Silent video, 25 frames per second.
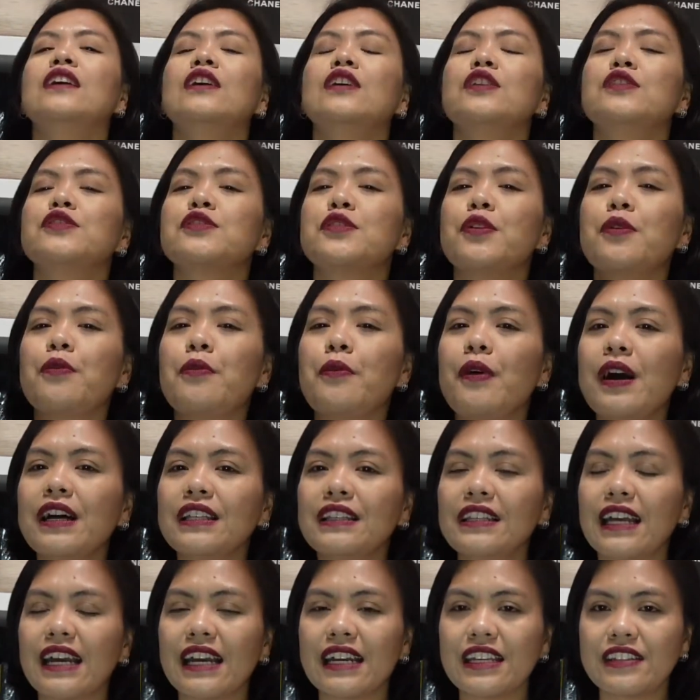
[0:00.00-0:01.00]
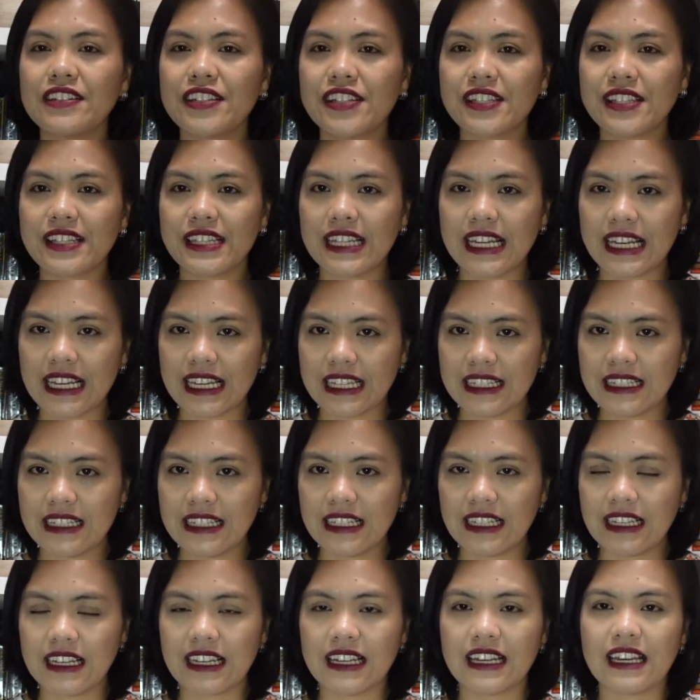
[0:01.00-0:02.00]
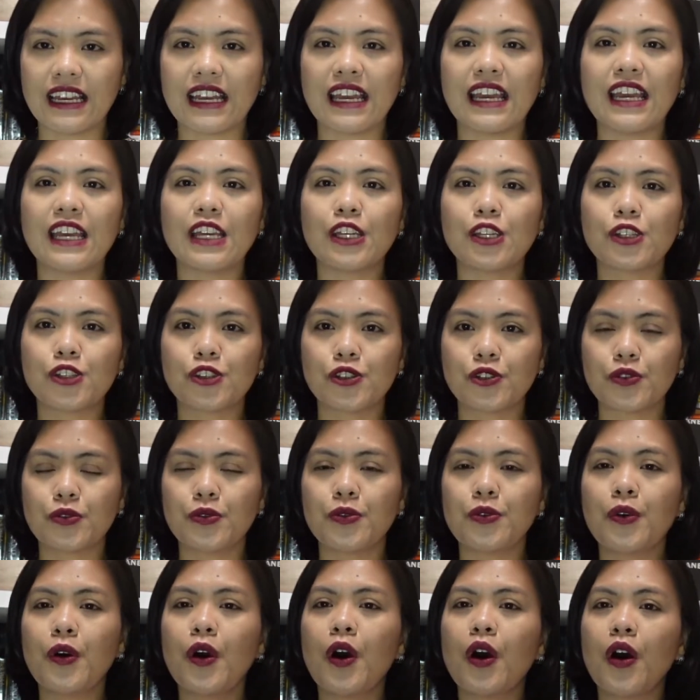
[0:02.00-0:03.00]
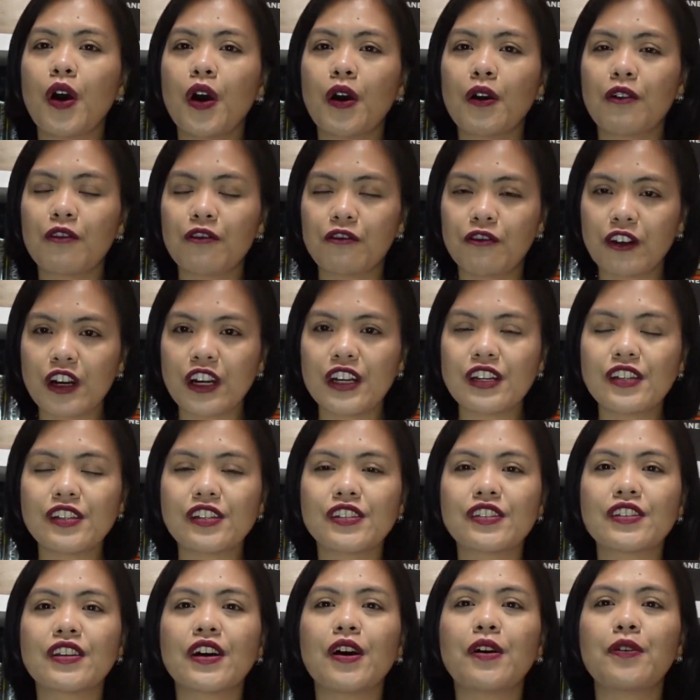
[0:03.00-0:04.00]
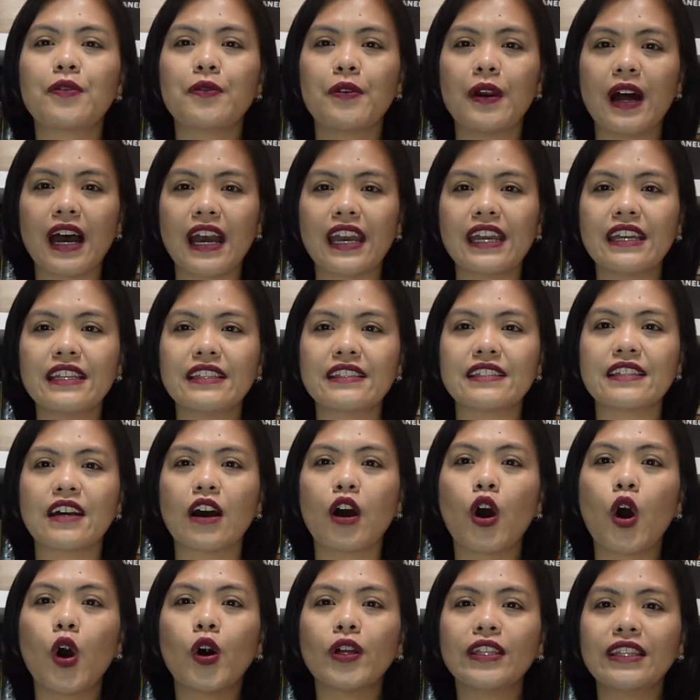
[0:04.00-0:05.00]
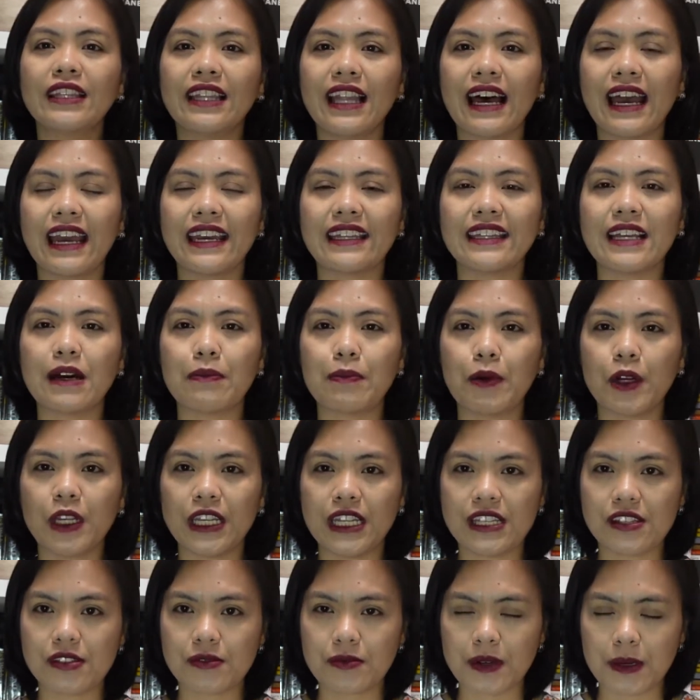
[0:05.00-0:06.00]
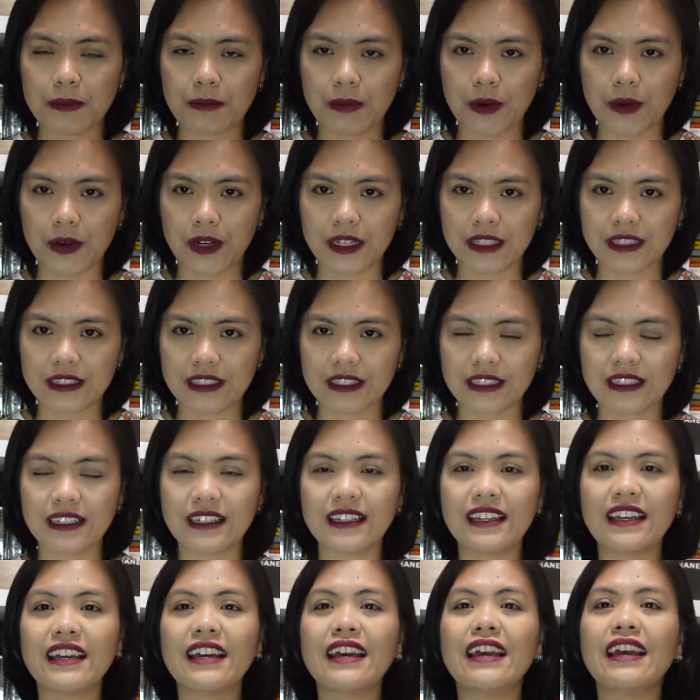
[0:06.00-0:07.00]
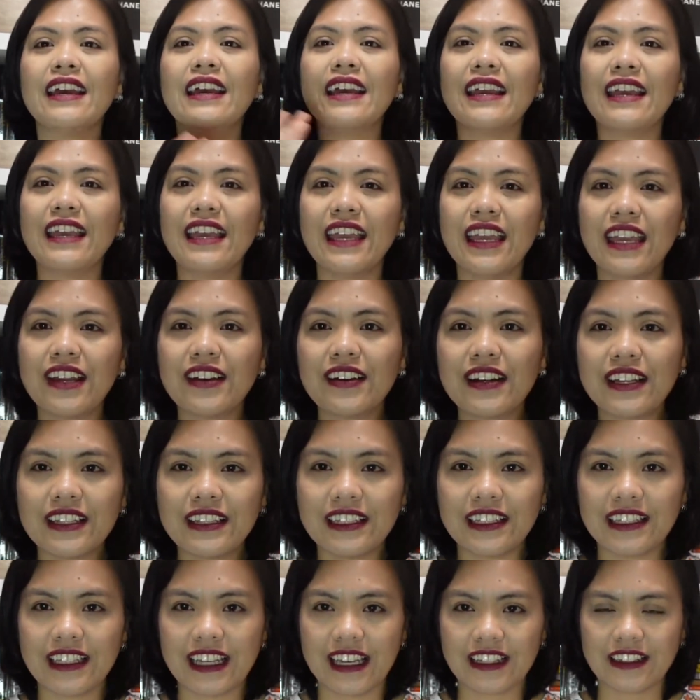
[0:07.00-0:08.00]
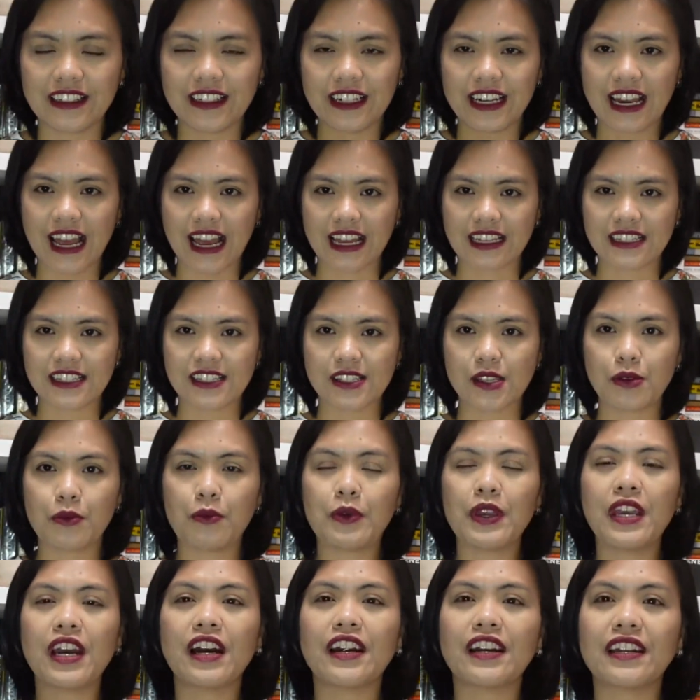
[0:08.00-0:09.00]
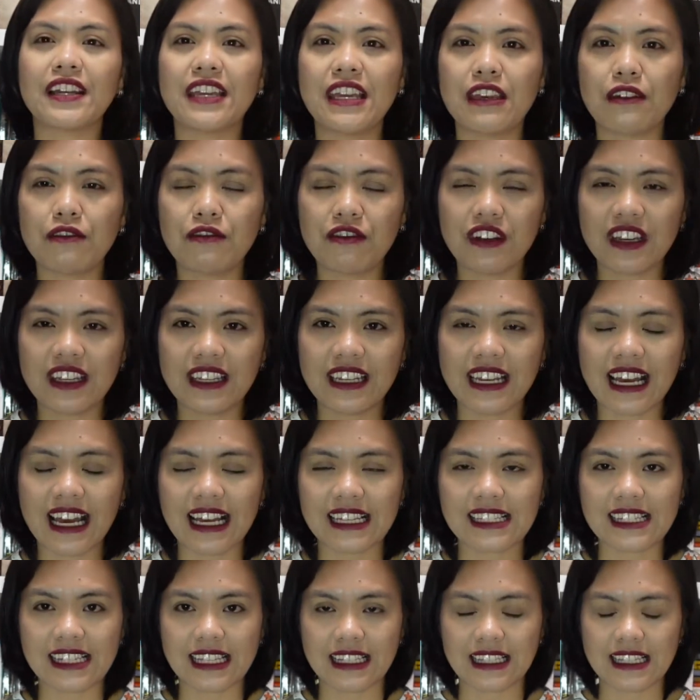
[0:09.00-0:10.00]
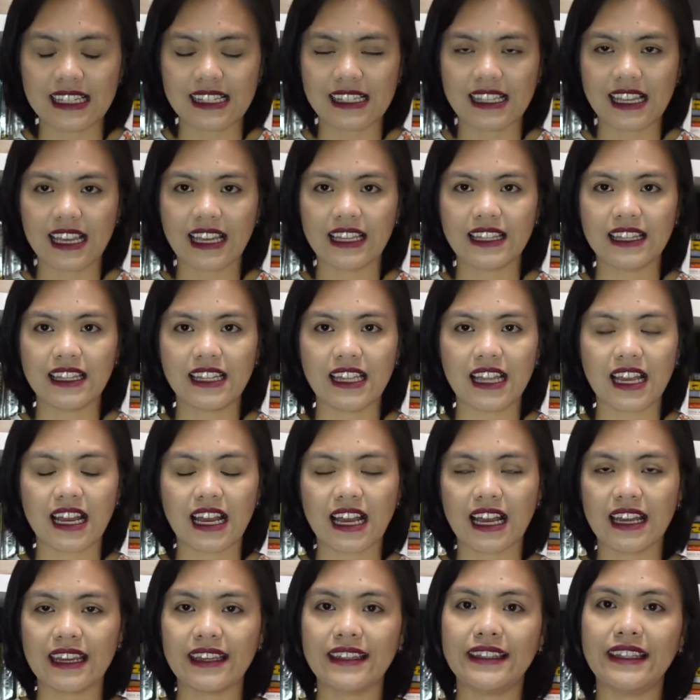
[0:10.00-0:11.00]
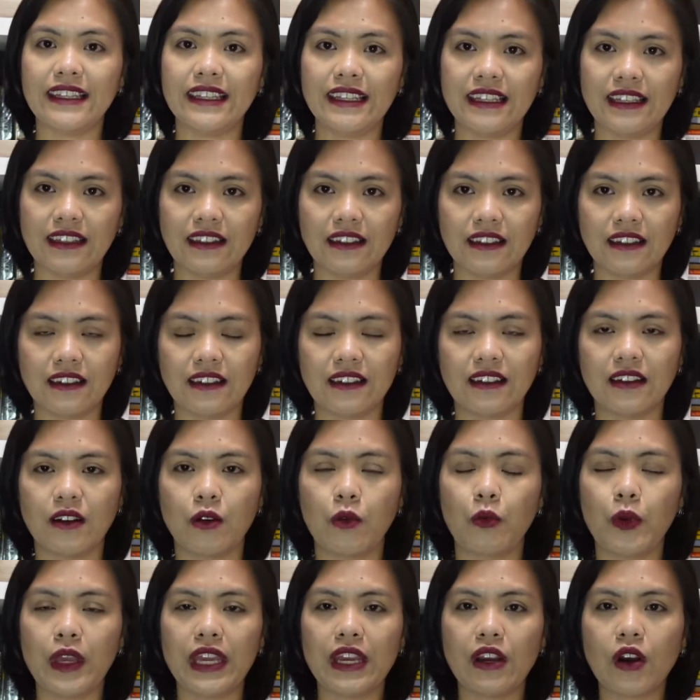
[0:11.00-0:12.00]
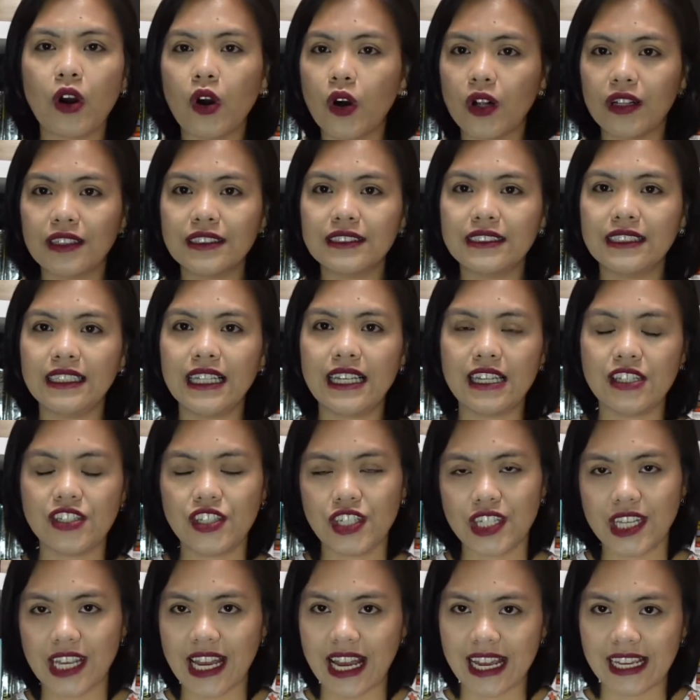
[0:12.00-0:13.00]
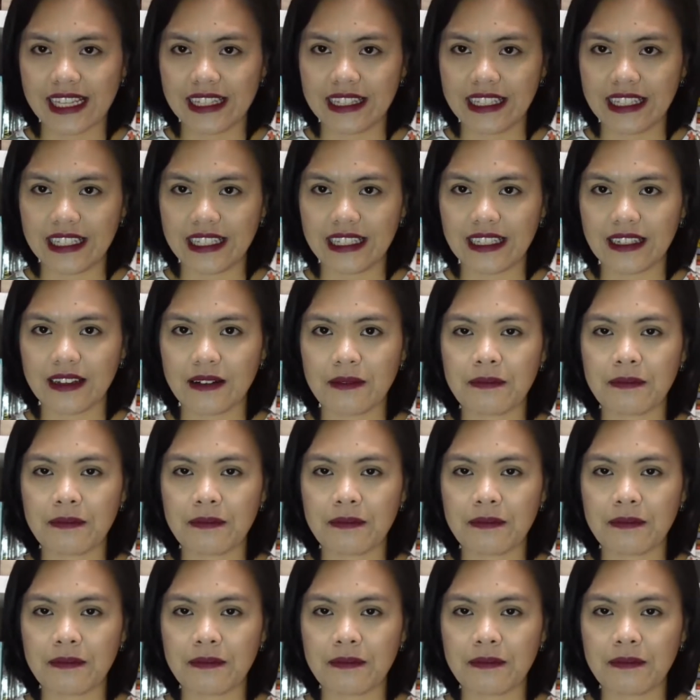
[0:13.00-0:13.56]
So what I just did is to first write online a police report. Here in the Netherlands, we are given a citizen ID. We call DigiD.